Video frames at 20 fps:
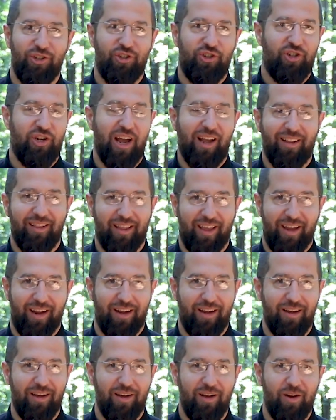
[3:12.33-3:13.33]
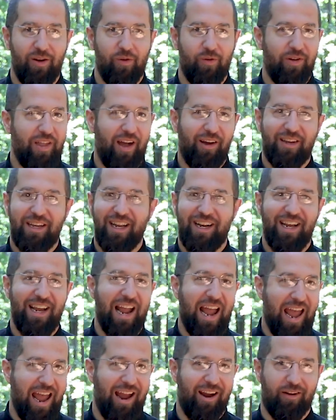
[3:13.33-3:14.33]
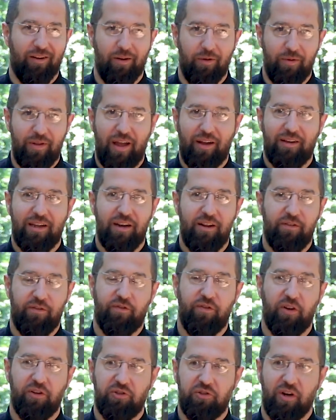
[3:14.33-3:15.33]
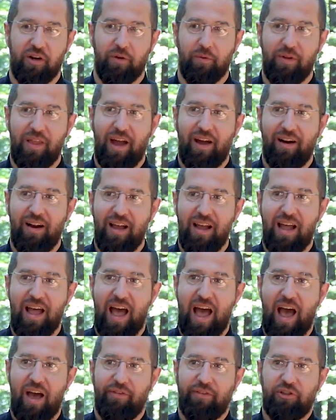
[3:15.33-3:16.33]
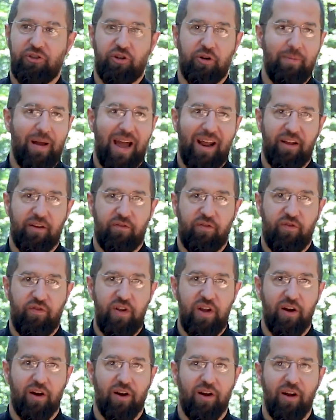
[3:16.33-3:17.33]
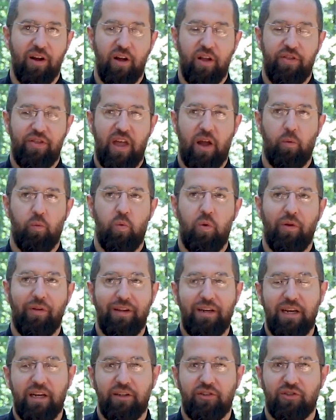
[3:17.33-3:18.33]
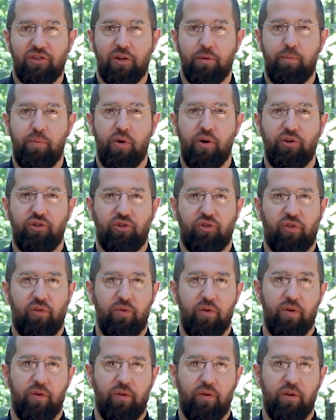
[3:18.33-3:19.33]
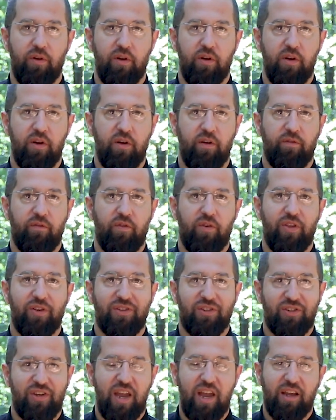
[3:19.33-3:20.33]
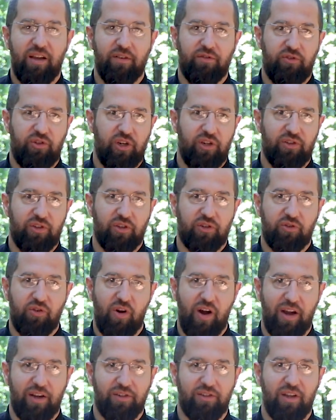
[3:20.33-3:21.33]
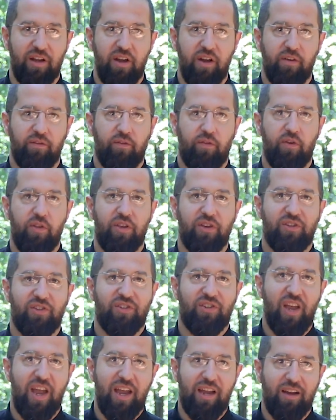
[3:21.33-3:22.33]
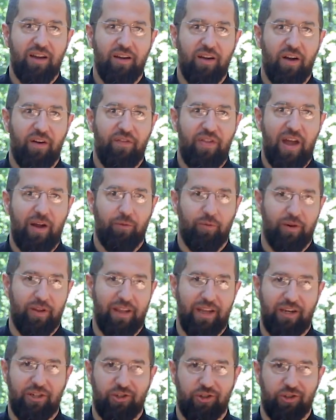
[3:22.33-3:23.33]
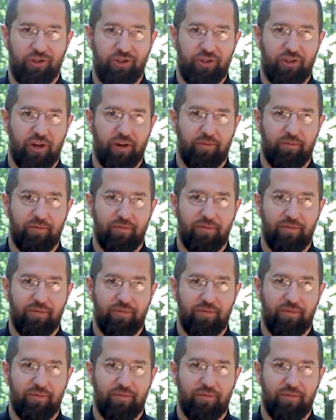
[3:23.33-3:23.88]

gently, without getting angry, without getting frustrated, without having dramatic fear. That willingness to push through for the sake of Jesus Christ, for the sake of that relationship.